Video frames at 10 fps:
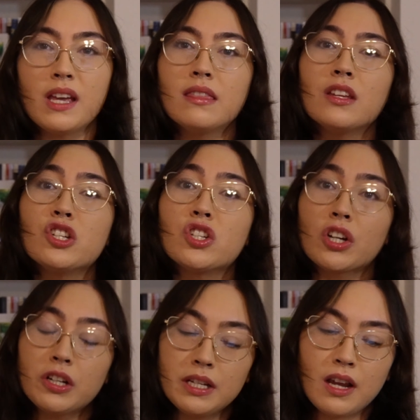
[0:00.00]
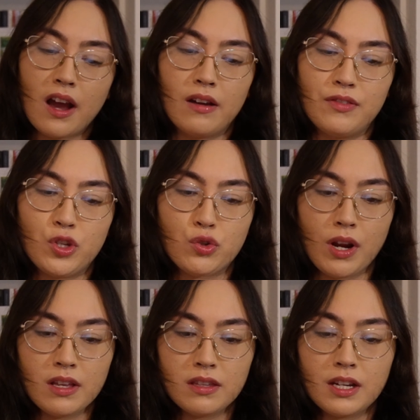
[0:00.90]
in the journey of
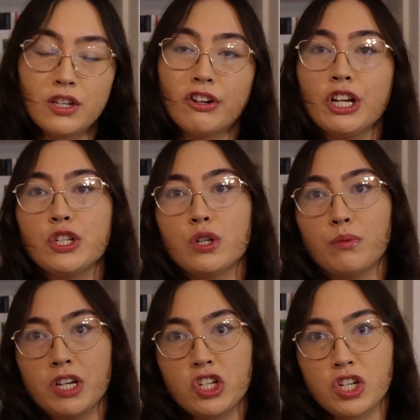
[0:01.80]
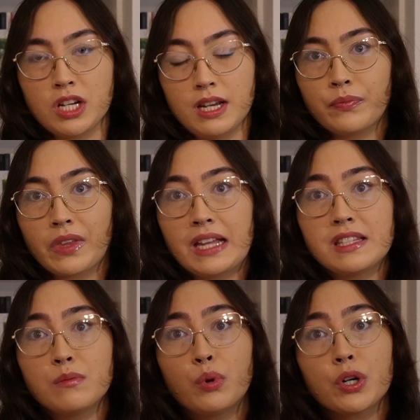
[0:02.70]
strengthening your intuition, it's
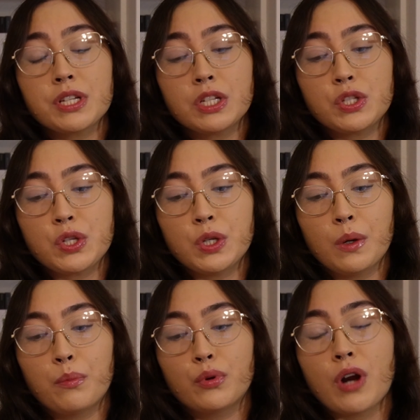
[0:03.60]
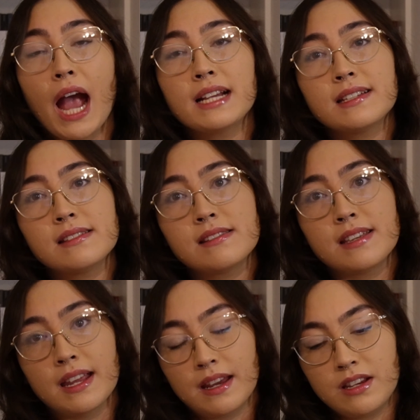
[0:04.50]
important to practice
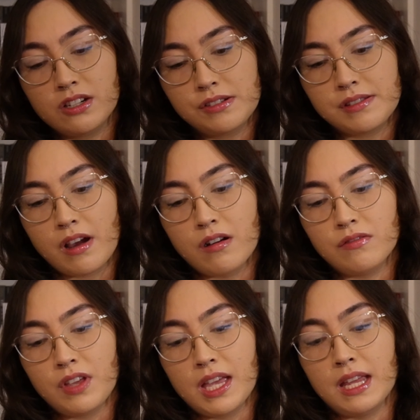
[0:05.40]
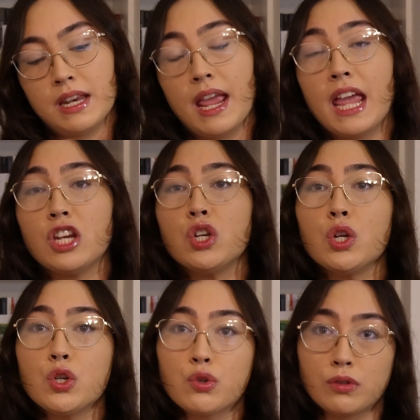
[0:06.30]
getting yourself in a
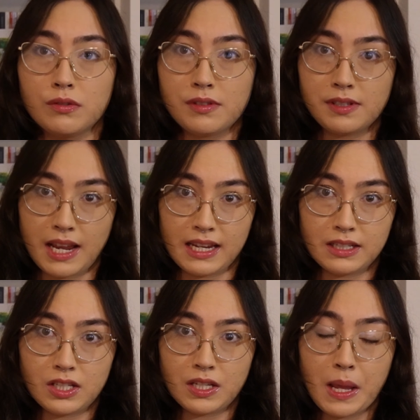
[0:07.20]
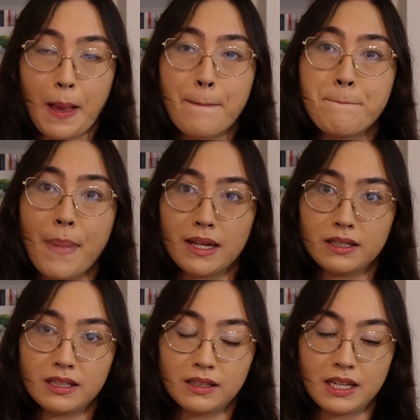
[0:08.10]
neutral state,
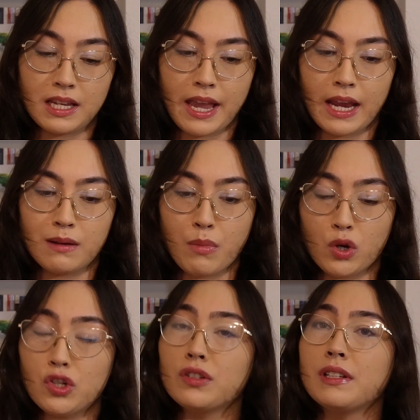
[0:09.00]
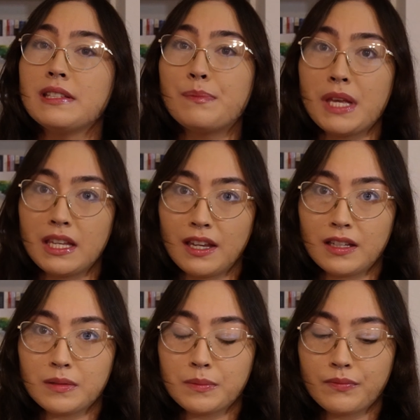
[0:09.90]
mentally and emotionally
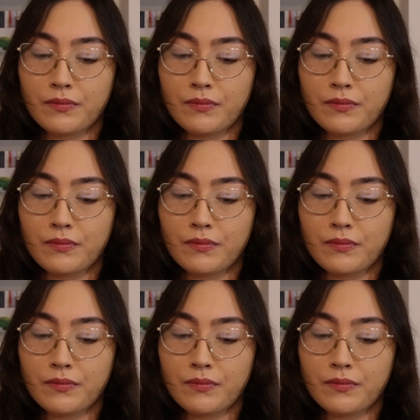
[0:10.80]
speaking.